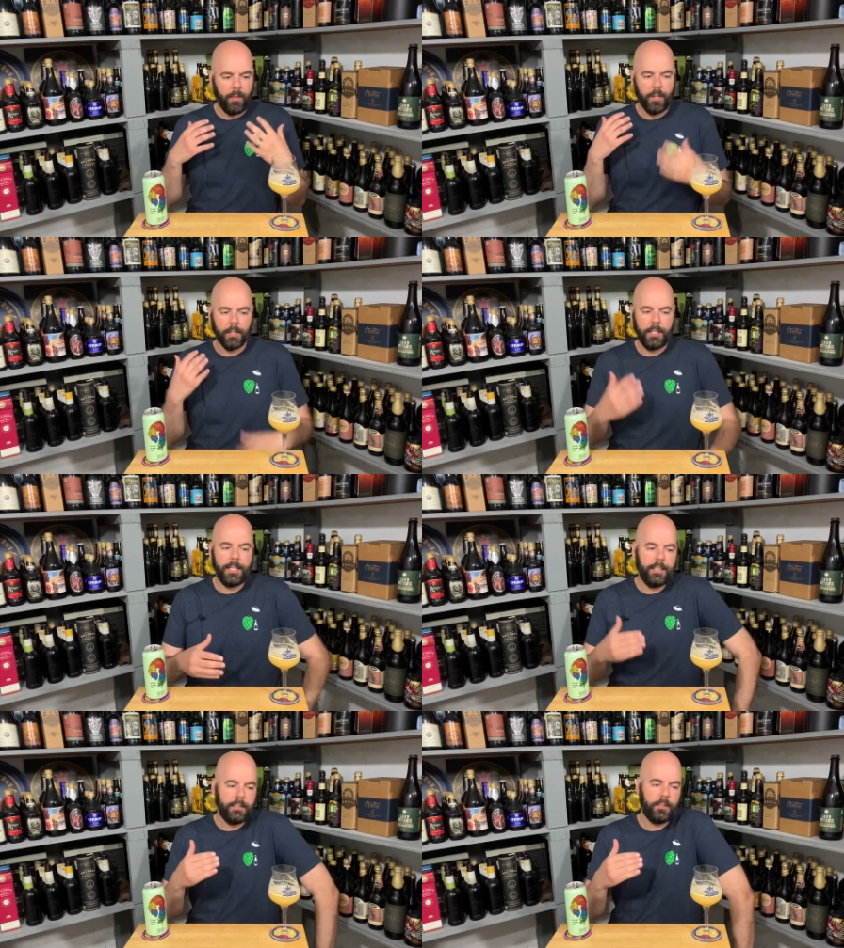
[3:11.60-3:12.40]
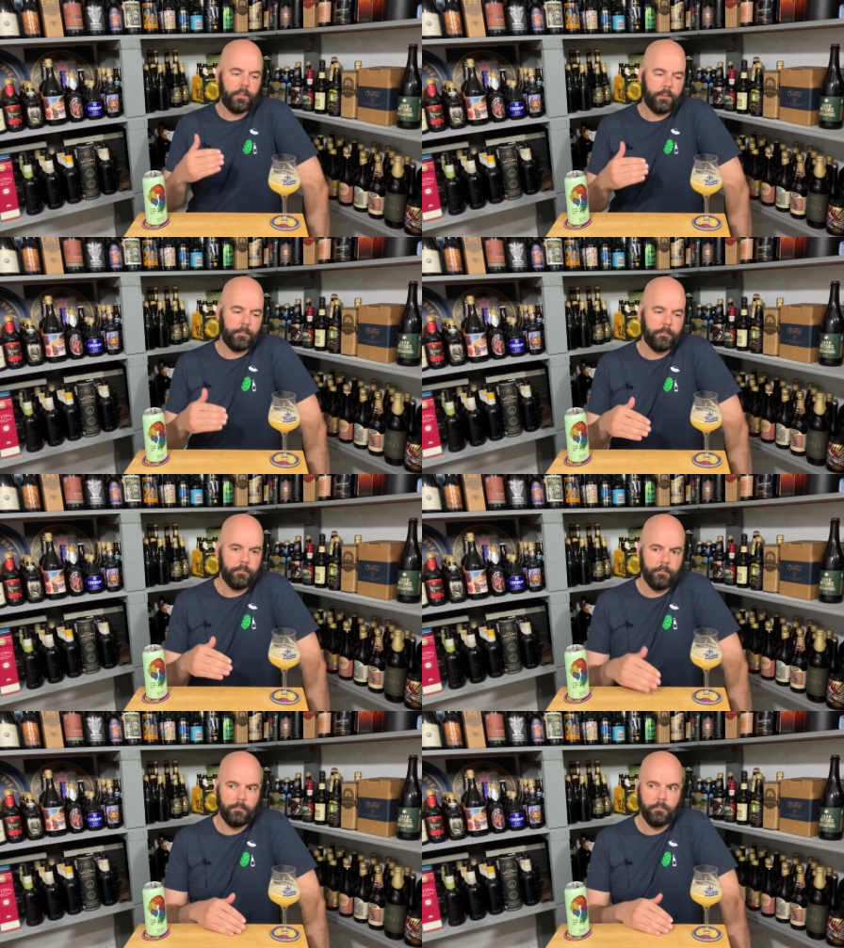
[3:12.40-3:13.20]
there is.
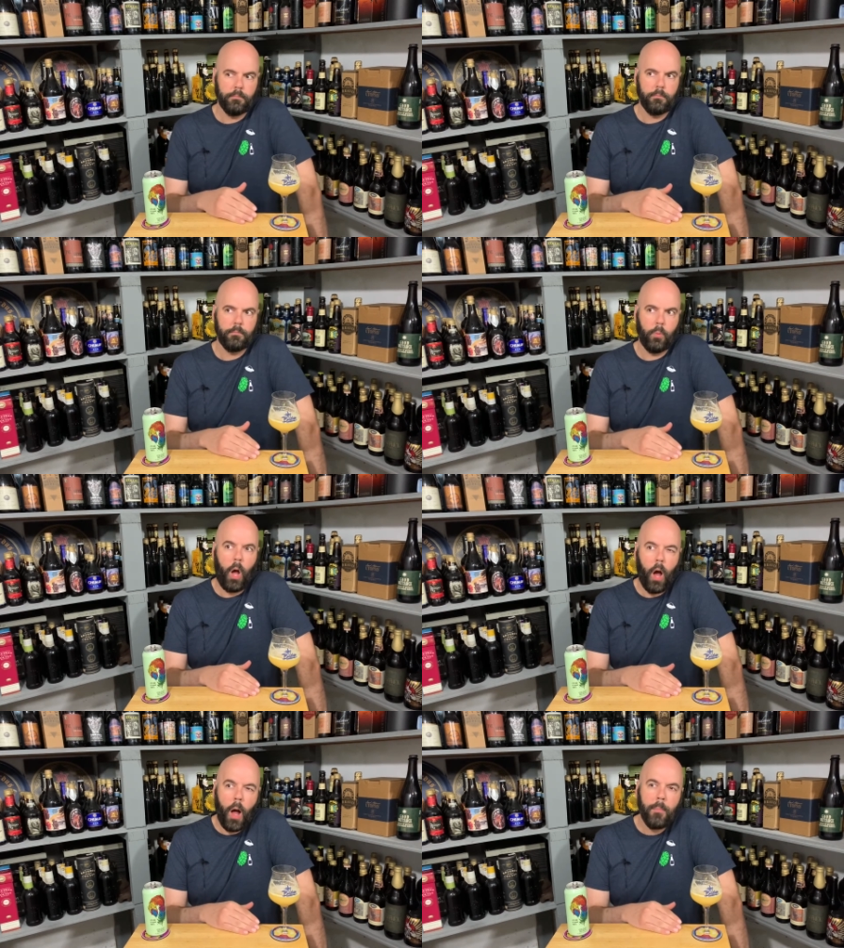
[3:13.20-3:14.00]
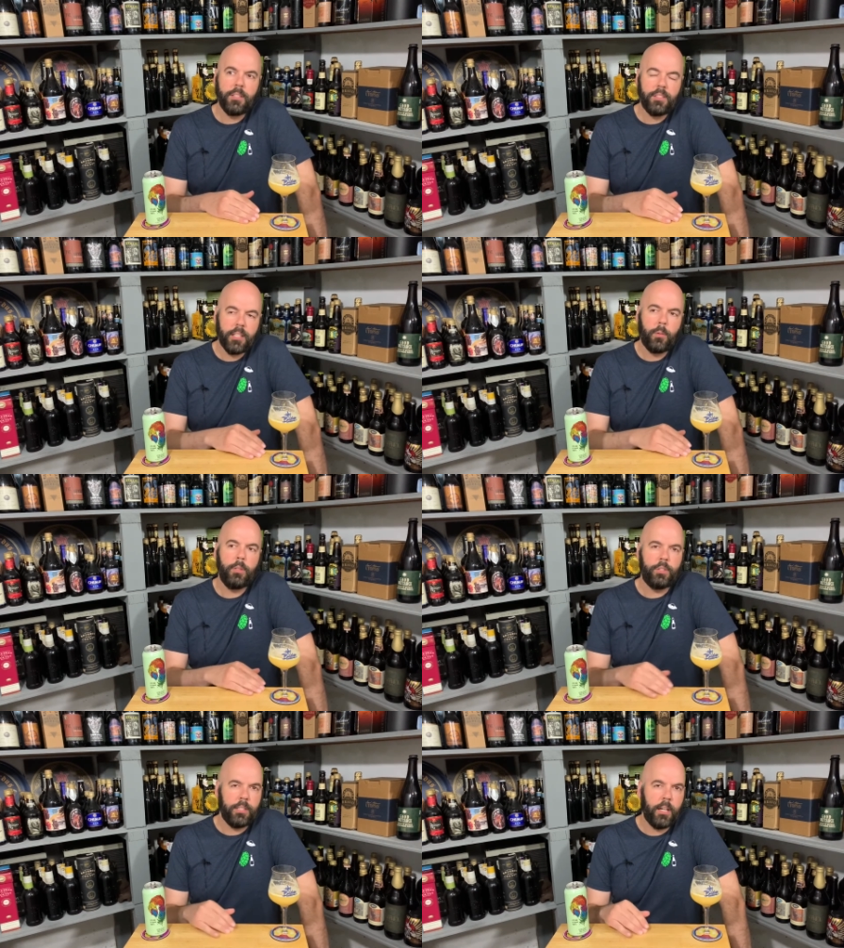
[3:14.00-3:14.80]
I'm going to stick
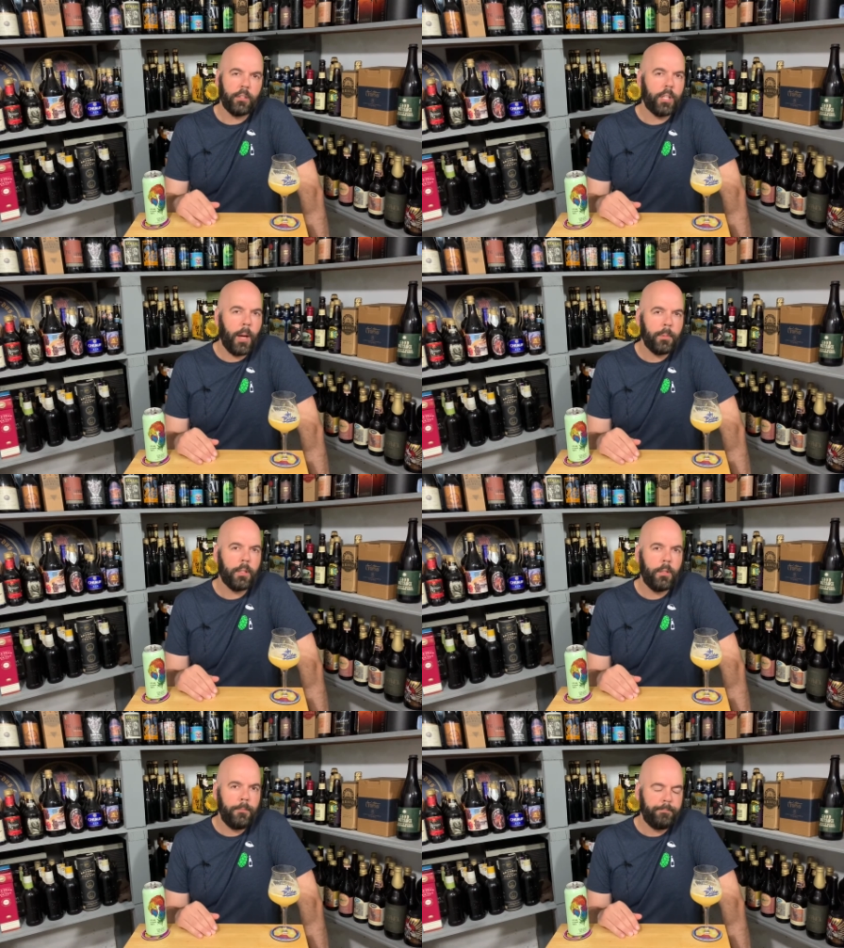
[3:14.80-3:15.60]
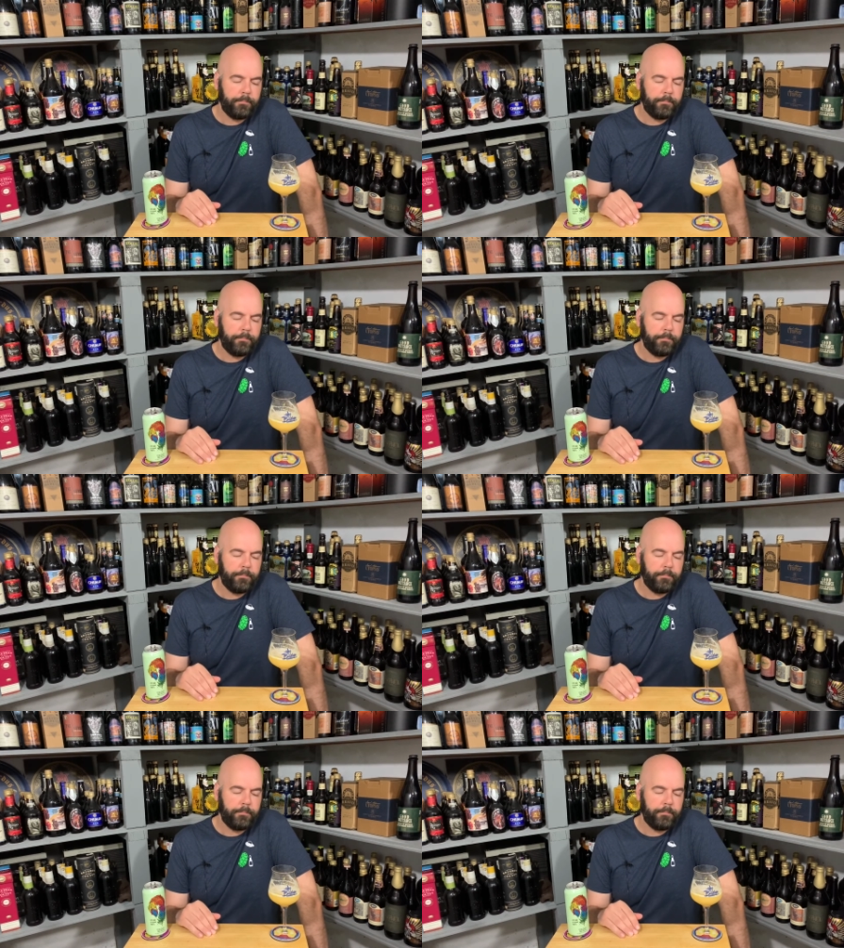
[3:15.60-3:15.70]
with generic tropical